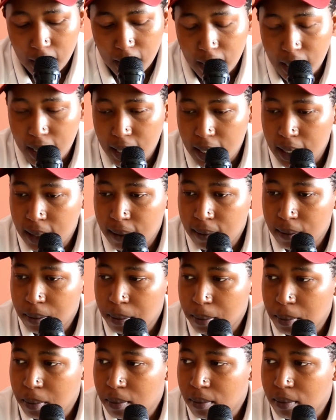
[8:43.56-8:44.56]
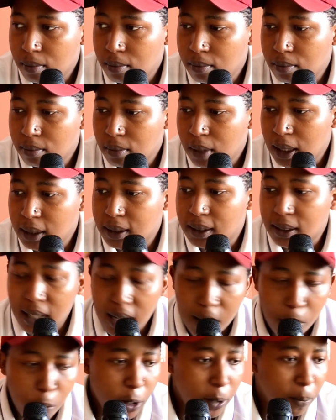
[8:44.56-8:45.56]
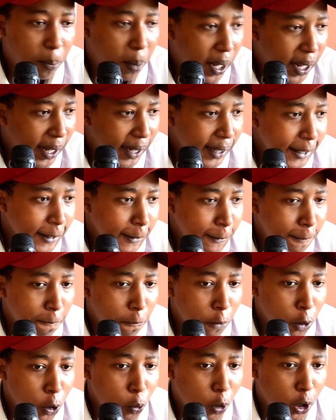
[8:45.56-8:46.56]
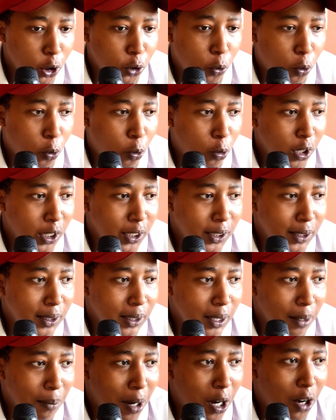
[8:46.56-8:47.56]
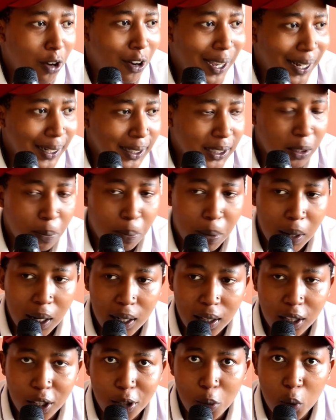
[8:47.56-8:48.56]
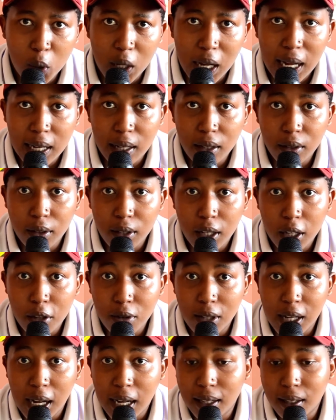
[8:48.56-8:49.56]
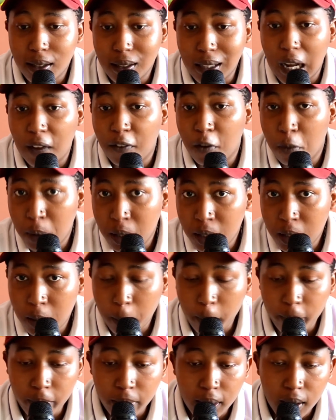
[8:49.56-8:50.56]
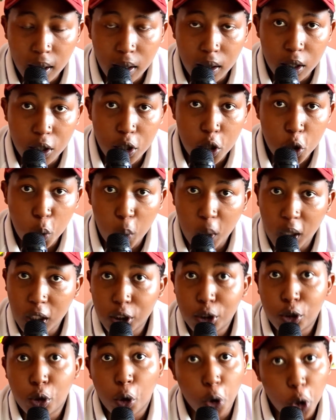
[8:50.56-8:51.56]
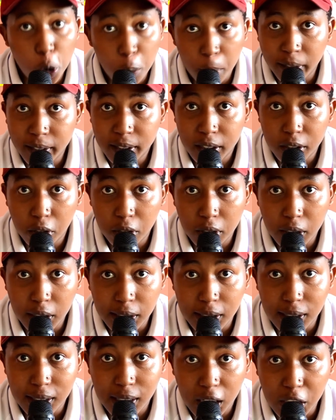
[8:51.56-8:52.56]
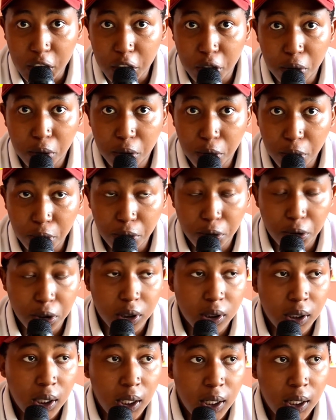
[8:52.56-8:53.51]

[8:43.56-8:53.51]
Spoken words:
And as time went by, he was always harassed by the Ugandan government. This is well documented on international news.